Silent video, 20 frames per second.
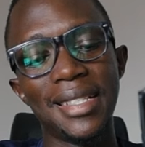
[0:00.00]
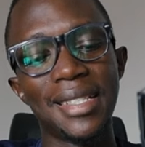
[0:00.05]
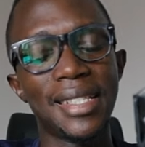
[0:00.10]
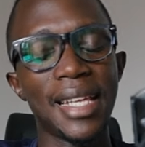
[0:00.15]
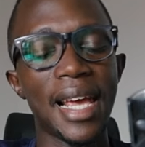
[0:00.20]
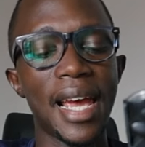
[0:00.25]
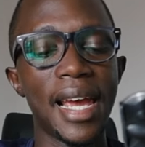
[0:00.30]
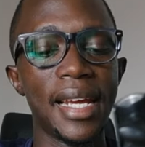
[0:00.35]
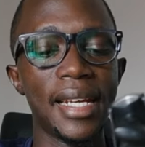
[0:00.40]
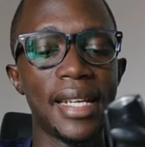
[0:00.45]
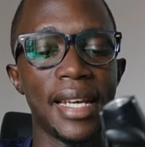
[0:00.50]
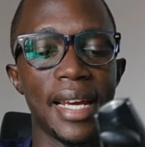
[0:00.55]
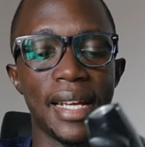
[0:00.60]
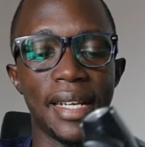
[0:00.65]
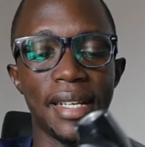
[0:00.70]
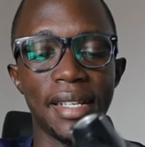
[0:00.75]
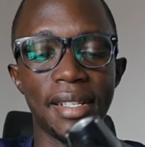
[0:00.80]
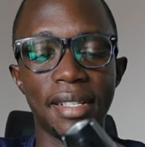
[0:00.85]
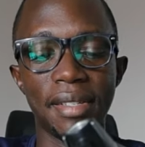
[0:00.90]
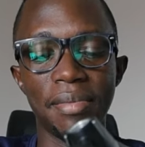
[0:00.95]
inside
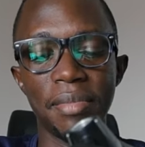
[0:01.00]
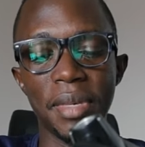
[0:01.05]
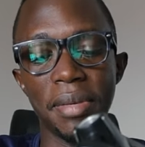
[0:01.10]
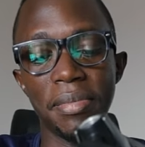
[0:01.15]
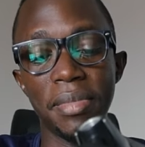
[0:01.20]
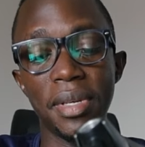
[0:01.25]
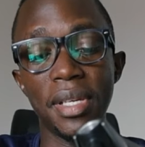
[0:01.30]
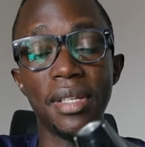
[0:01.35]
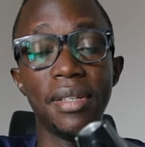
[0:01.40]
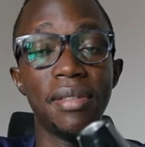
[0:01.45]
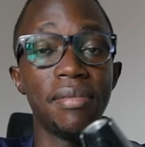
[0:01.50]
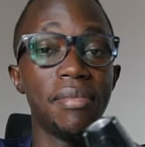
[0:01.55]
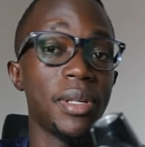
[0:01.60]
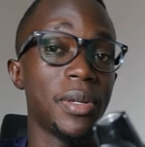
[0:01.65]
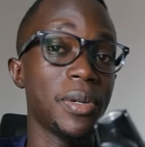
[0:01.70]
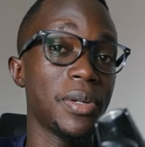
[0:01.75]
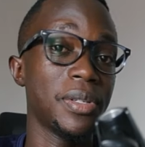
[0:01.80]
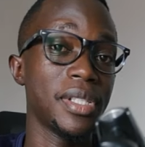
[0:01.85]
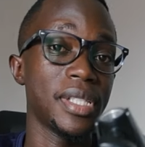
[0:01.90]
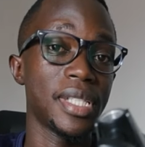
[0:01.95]
and maybe
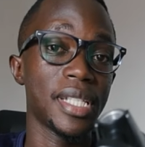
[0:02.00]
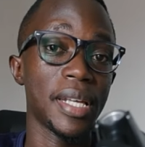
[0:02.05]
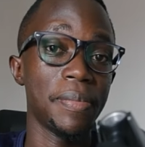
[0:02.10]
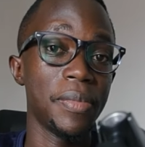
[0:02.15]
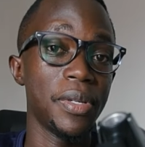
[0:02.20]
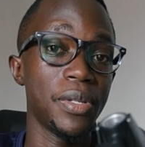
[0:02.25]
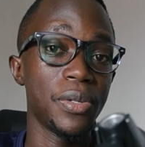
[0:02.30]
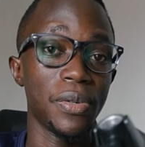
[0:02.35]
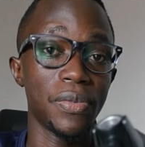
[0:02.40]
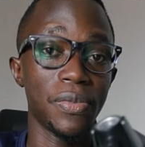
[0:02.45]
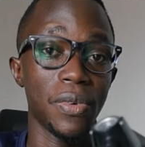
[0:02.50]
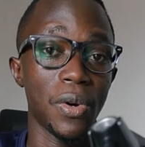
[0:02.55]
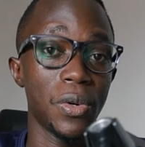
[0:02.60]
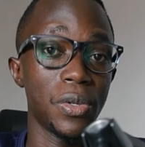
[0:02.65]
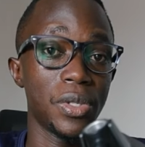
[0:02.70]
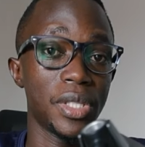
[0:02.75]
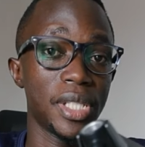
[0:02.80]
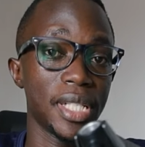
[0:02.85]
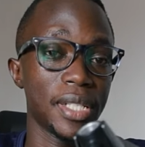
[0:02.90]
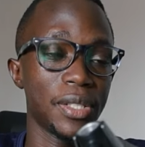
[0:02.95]
because it's a bit of
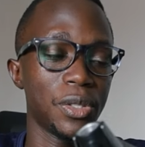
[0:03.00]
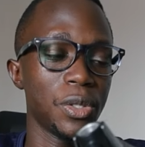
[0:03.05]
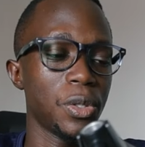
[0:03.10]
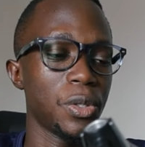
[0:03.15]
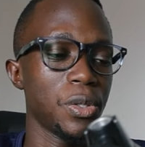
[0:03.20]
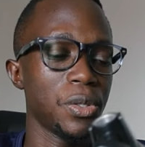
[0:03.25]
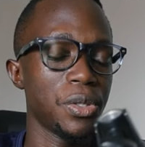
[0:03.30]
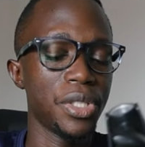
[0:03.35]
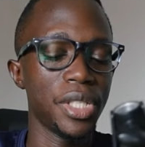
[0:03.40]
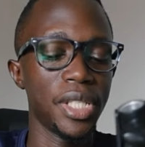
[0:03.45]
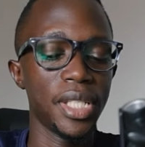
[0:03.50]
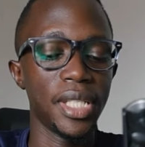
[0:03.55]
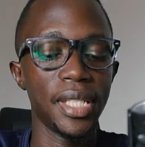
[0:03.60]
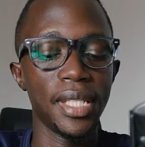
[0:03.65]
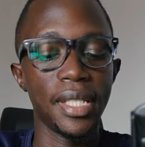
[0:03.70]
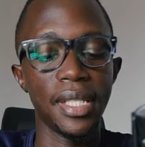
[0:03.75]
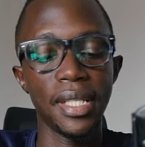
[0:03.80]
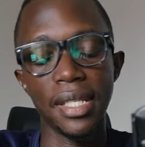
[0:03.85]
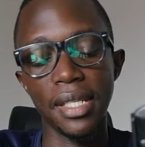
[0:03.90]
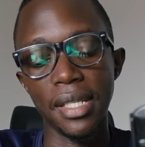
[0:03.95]
old technology
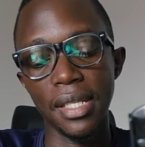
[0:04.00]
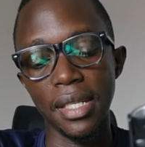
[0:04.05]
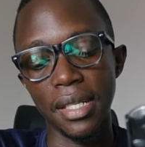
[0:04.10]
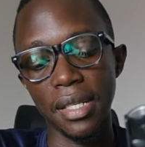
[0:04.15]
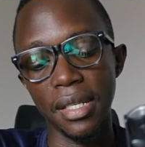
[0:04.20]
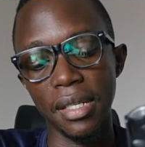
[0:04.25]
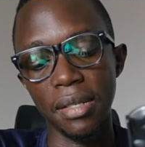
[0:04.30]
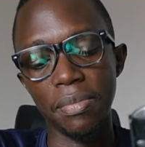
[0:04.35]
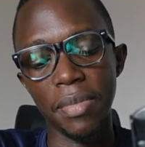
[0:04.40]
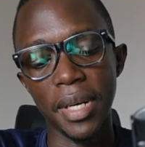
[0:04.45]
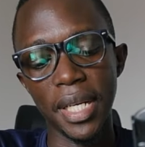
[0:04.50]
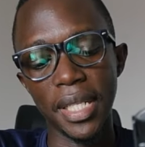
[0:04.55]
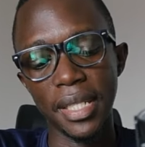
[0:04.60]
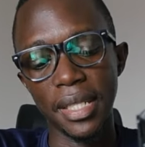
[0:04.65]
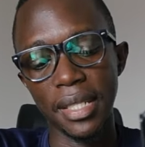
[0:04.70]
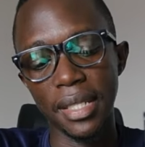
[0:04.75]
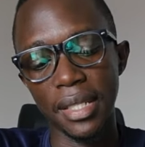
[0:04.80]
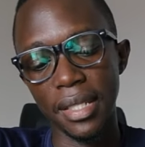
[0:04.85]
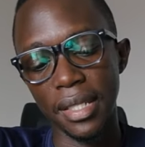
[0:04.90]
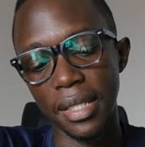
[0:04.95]
but
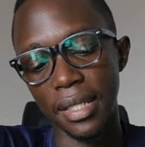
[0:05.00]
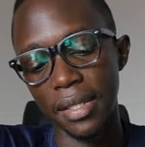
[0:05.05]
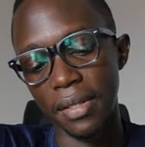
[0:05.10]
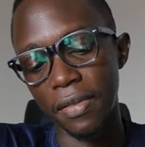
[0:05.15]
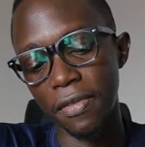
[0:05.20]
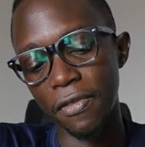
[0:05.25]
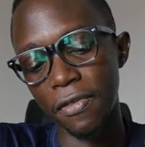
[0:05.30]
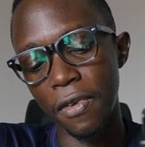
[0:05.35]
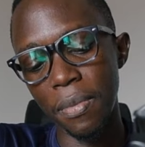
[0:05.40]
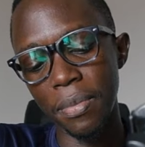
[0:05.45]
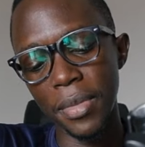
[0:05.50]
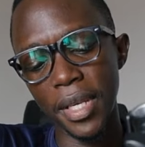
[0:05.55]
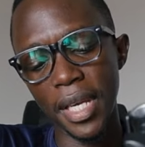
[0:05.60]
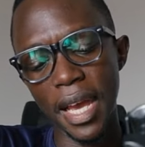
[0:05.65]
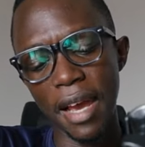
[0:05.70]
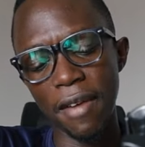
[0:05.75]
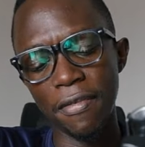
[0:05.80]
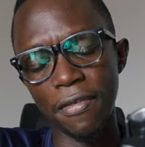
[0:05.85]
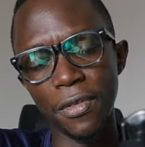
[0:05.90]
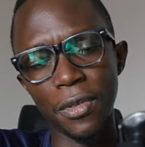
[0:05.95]
for me
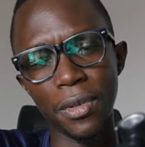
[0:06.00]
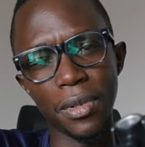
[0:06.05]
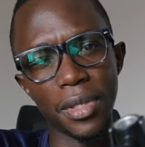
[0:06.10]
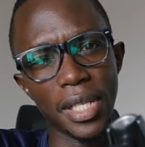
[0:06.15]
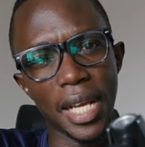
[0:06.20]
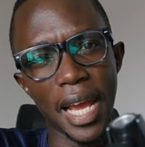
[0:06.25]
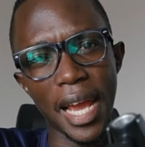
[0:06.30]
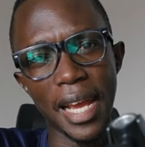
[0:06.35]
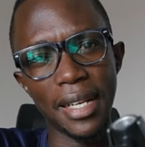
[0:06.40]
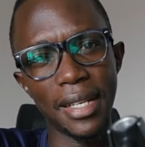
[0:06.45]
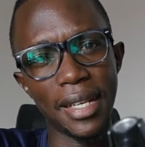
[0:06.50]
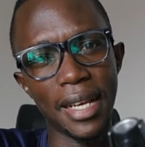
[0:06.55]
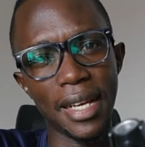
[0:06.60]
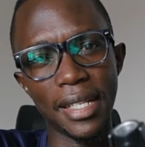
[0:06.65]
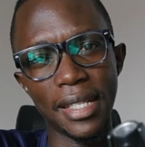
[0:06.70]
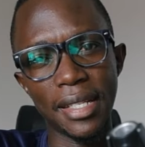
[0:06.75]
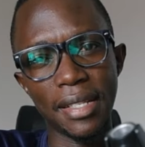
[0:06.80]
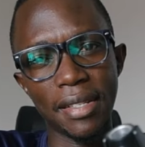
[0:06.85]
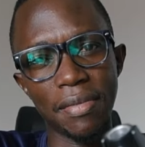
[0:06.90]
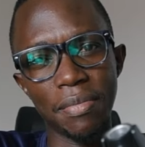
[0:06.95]
I've not had
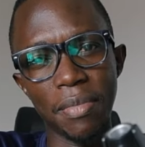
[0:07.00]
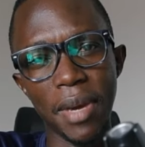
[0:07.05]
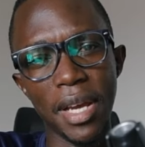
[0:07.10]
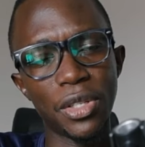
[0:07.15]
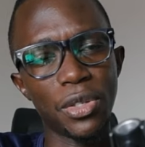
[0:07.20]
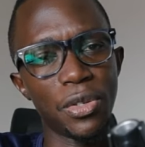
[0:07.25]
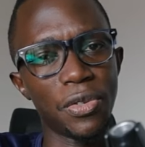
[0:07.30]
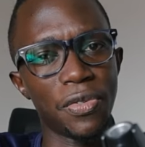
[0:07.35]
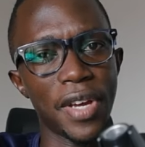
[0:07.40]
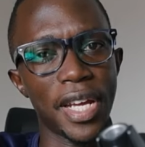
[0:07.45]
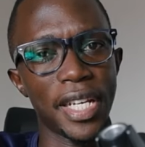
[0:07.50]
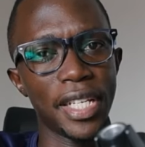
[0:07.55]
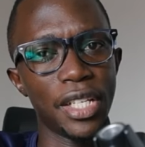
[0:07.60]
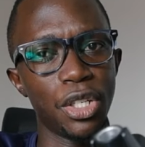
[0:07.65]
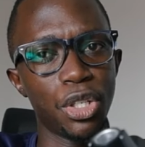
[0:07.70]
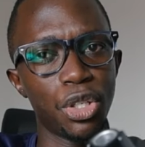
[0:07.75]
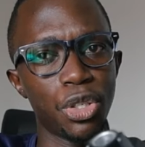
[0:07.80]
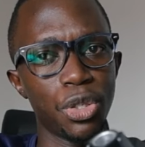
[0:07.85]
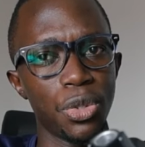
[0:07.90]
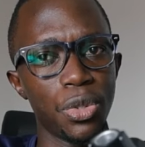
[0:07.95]
that much of an
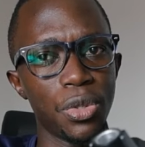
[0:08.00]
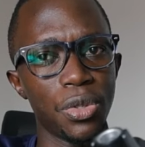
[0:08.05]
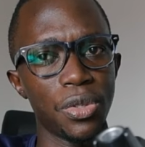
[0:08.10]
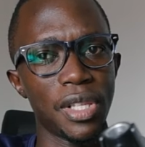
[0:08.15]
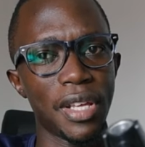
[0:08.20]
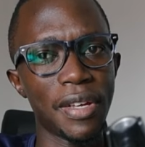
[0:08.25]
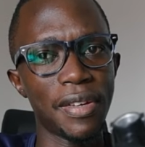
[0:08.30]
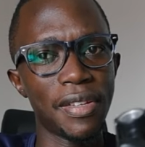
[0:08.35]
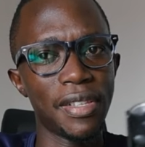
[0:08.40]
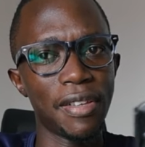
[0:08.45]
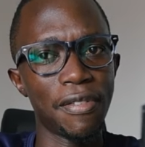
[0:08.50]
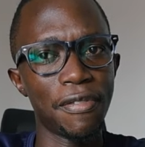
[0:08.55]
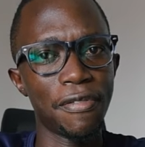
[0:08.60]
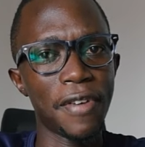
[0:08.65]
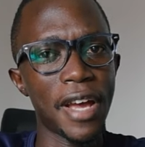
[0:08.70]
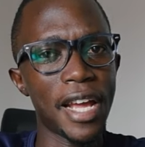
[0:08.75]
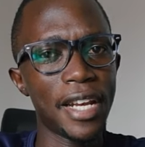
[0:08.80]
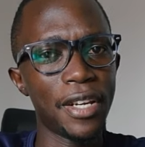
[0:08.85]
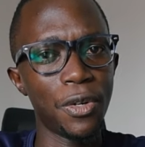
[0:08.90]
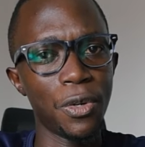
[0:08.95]
issue the, the
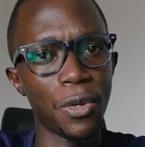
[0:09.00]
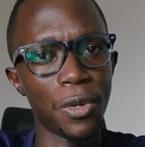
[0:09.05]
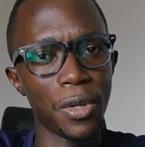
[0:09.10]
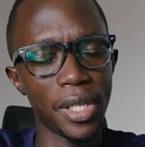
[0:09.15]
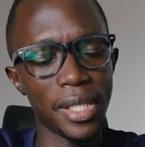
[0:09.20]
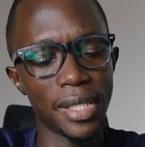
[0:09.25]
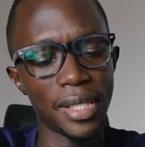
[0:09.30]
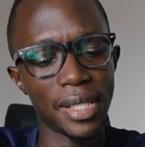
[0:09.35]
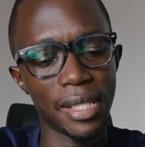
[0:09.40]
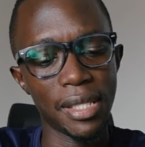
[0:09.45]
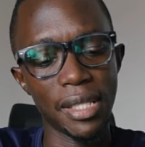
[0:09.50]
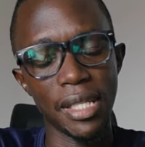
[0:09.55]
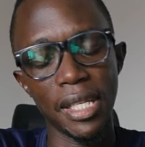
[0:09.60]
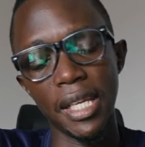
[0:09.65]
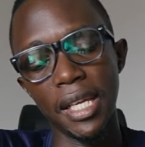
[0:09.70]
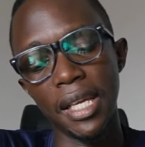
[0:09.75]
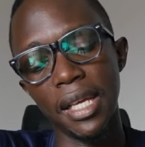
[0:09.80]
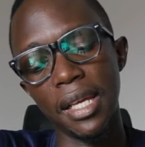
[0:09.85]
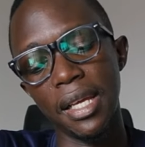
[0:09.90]
fan noise